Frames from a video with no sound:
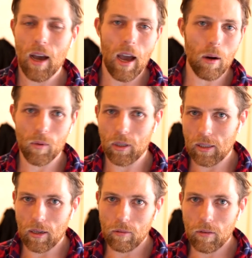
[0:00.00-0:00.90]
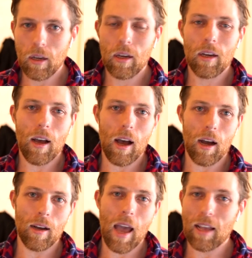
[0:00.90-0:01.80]
I don't really love.
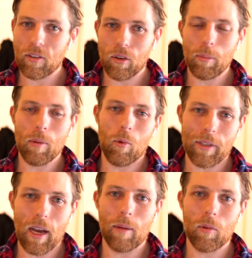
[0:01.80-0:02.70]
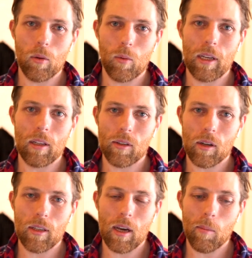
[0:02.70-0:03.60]
Adds a little bit more time to the
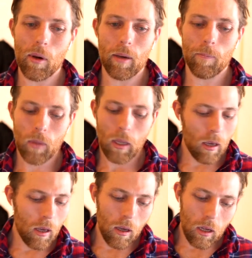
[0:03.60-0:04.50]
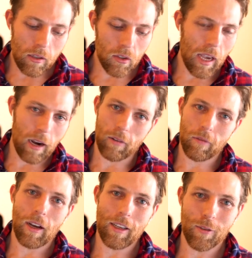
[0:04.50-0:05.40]
reinstall time, but it's a
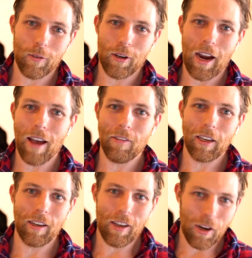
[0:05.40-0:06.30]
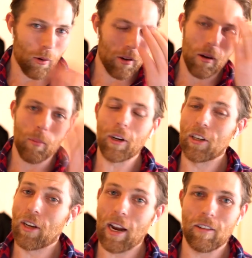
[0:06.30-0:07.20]
sacrifice for having, you know, a pretty
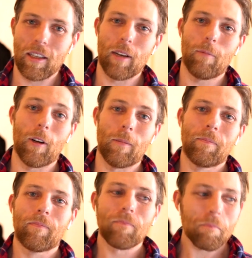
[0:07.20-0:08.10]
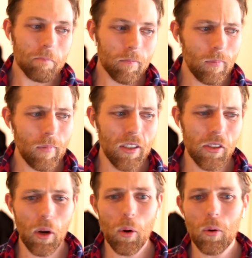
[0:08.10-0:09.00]
good hairline up front.
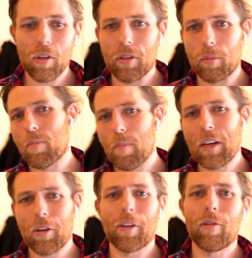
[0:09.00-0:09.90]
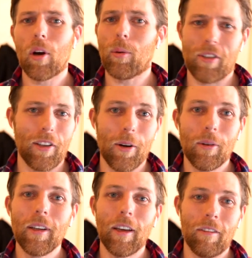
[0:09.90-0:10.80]
So just make sure you go
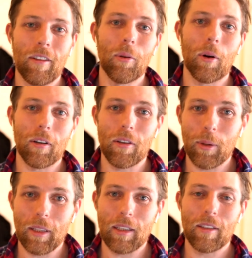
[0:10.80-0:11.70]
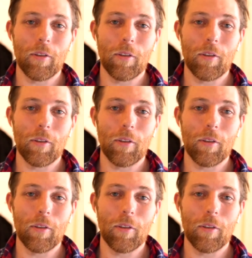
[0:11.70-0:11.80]
slow if you are doing this.